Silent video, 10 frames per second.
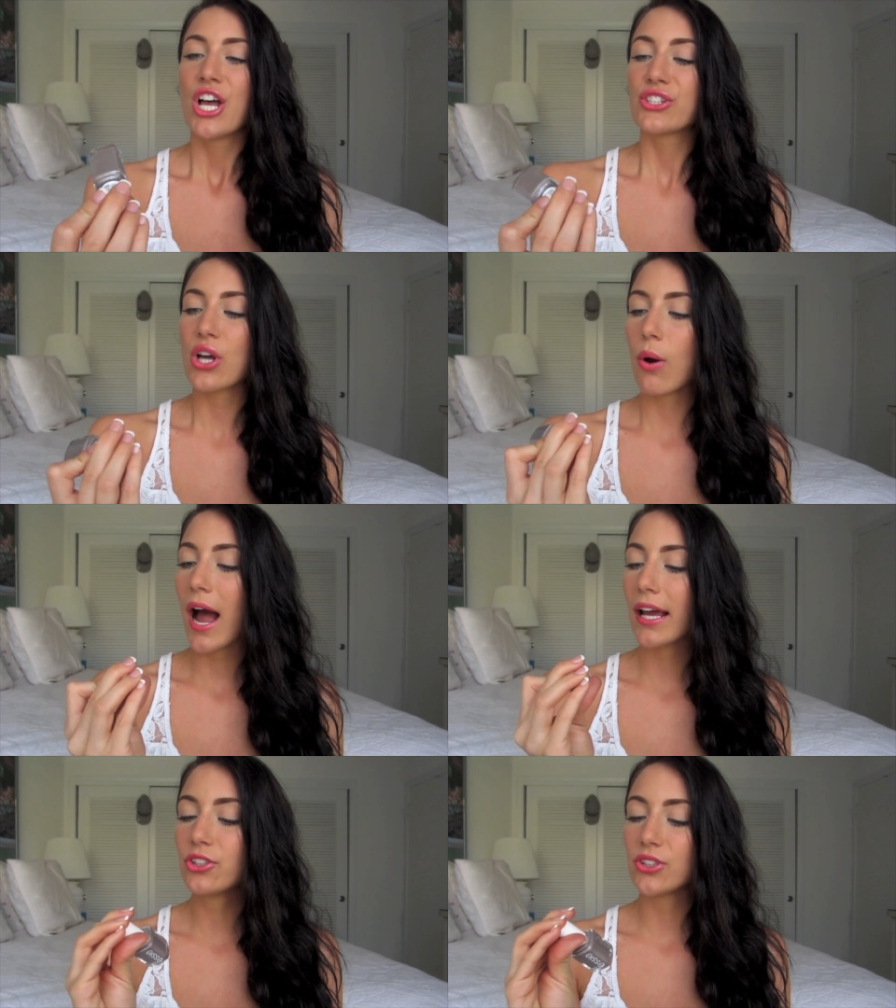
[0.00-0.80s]
So
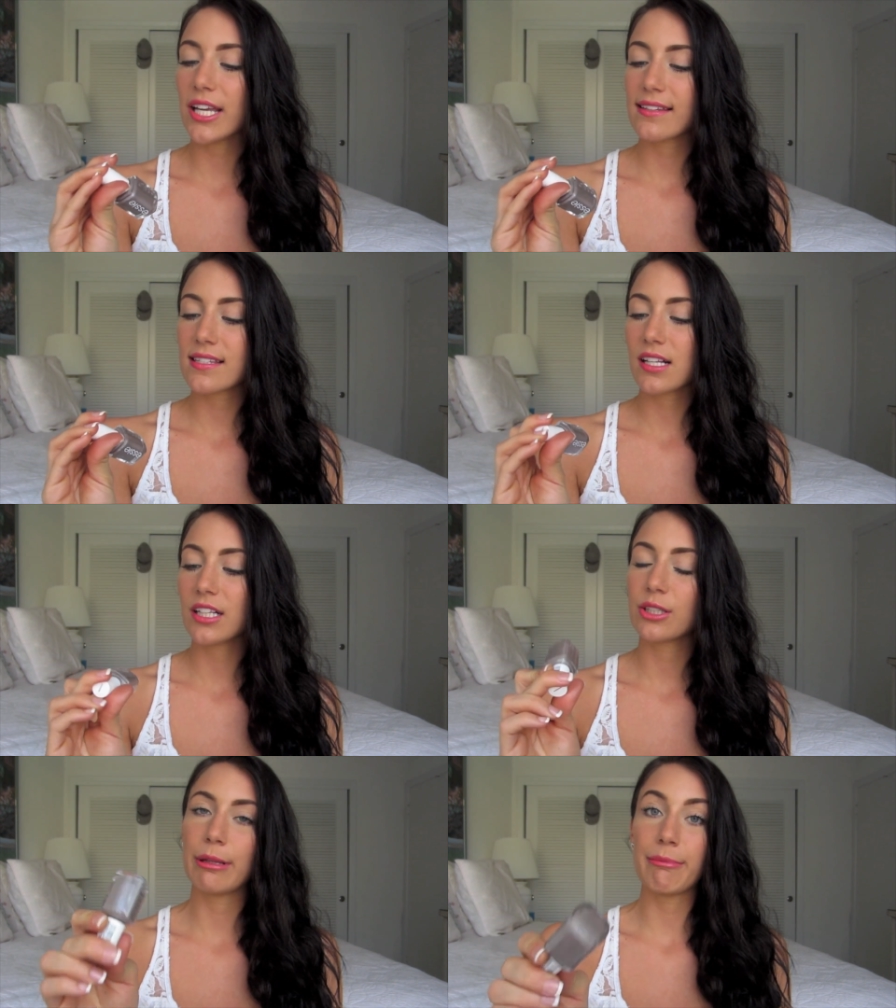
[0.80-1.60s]
I don't like this
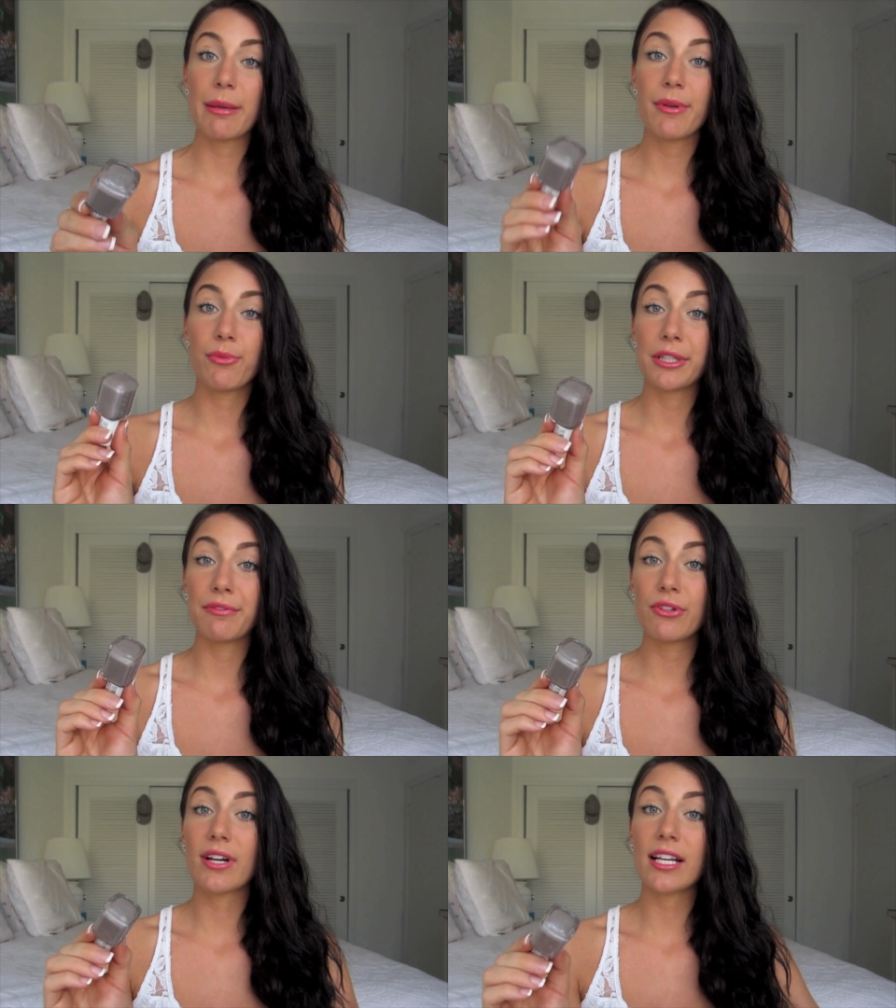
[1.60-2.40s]
color, but maybe one
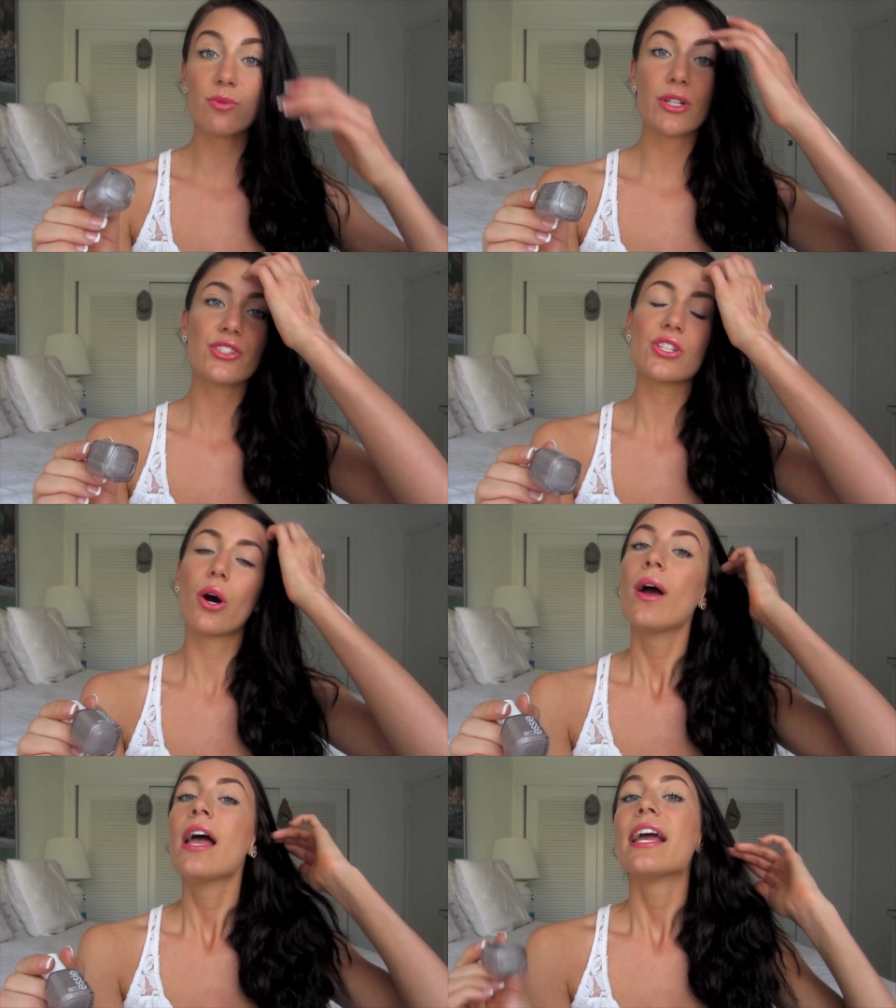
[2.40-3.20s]
of you guys will.
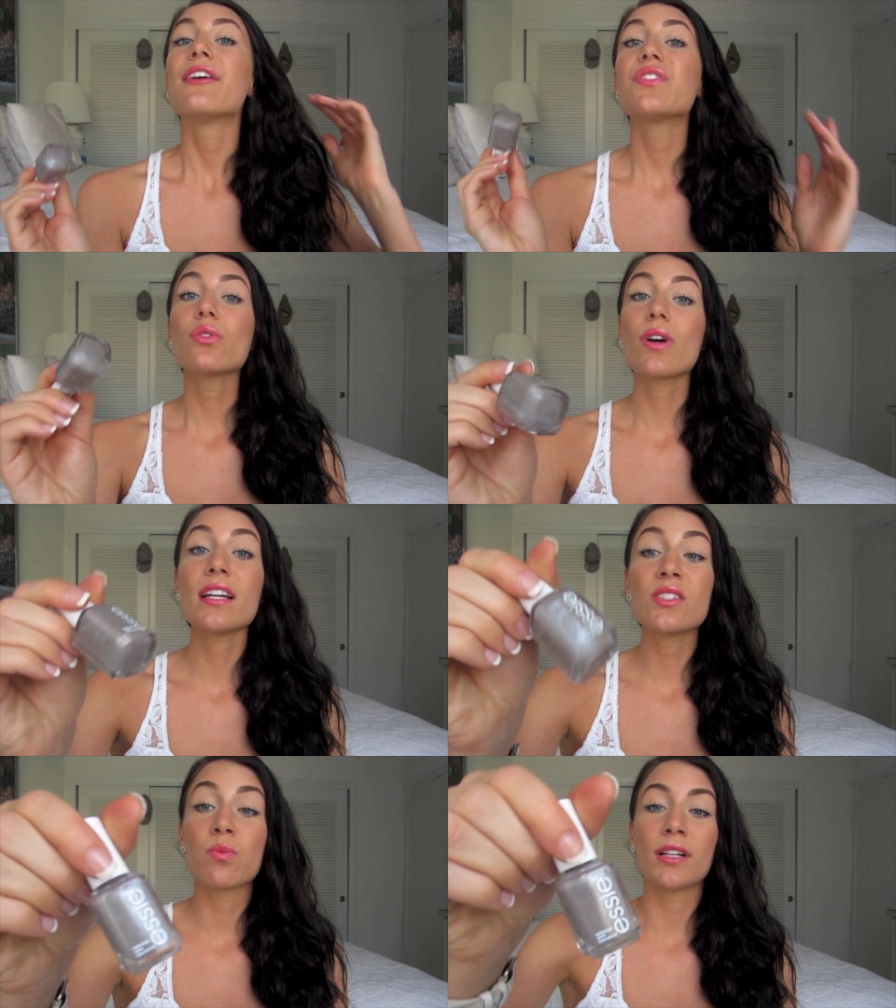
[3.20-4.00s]
So if you
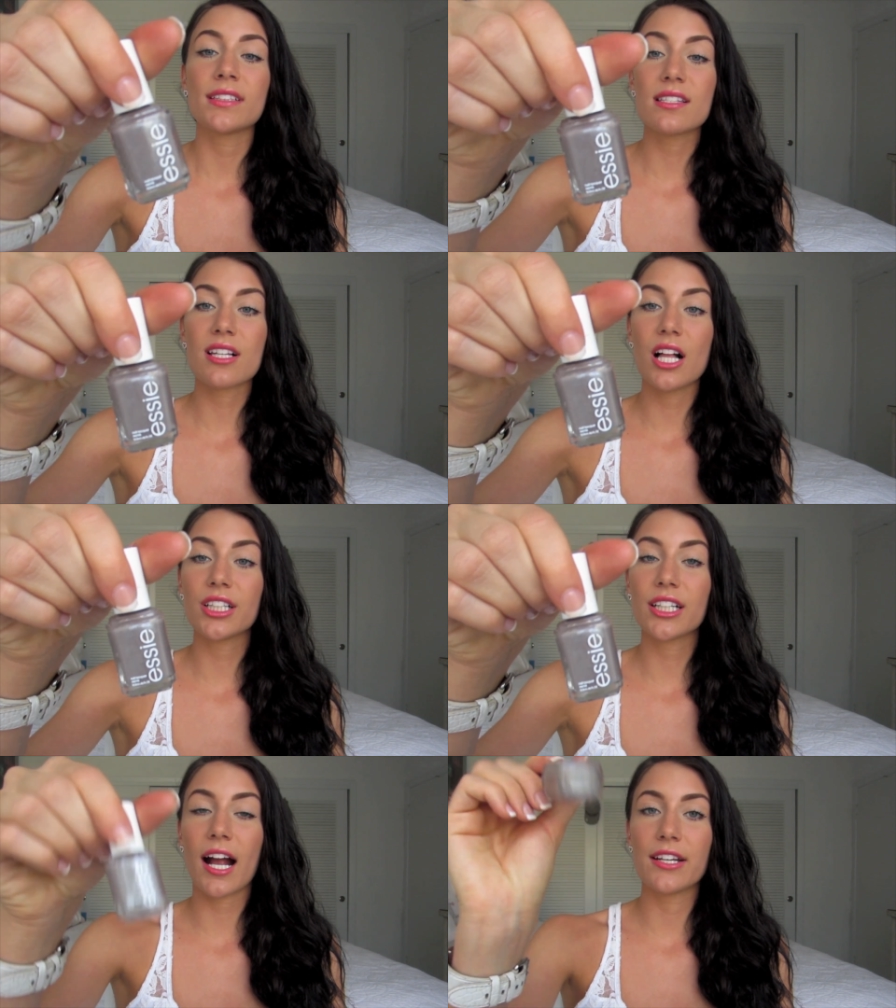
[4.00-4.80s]
guys want this
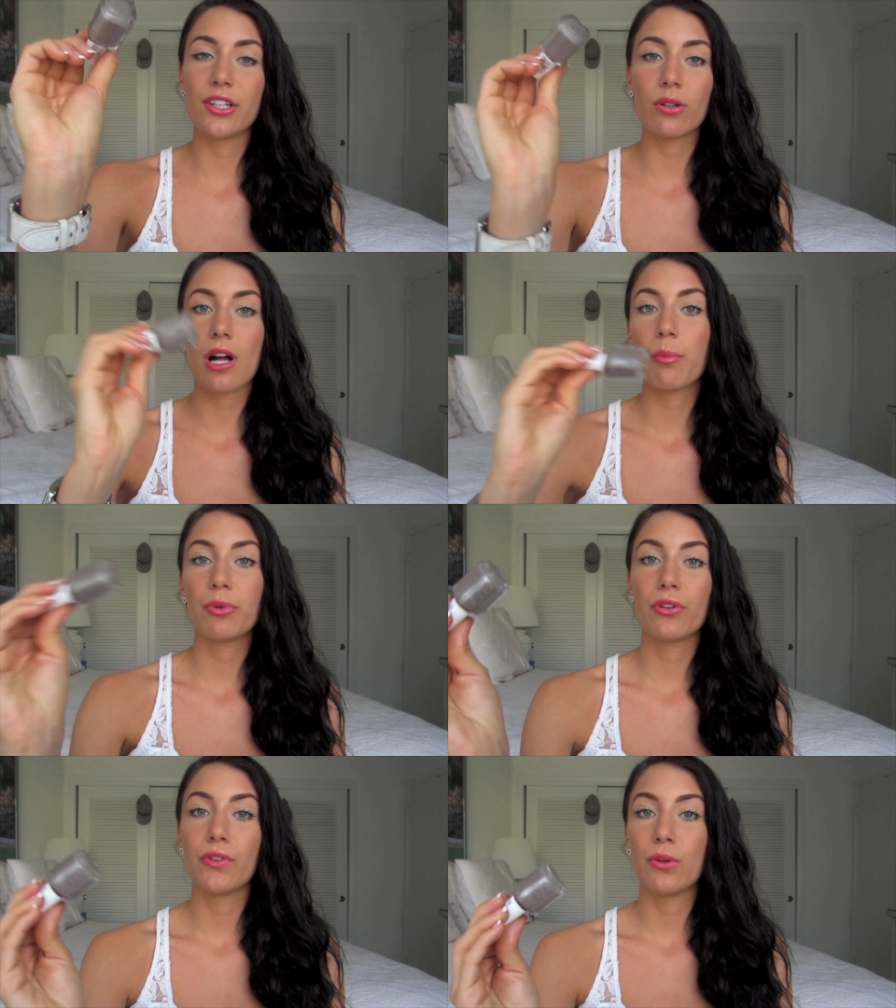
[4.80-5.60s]
color, I know a
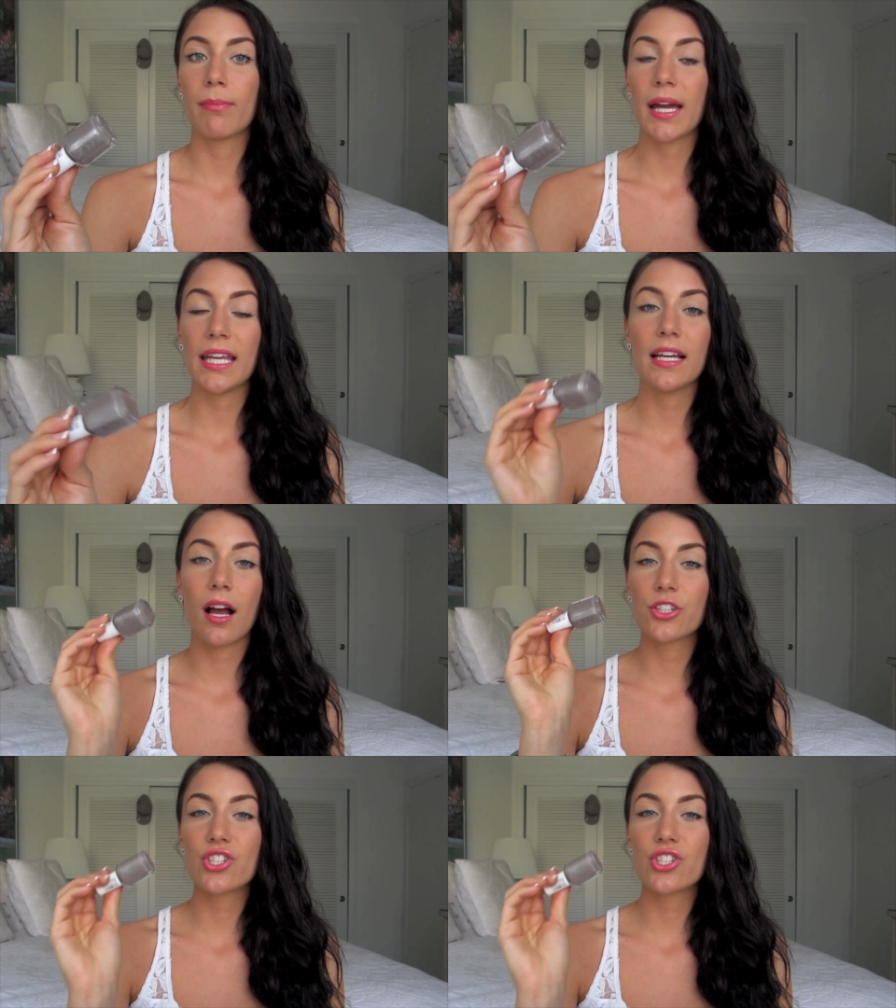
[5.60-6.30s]
couple of you might.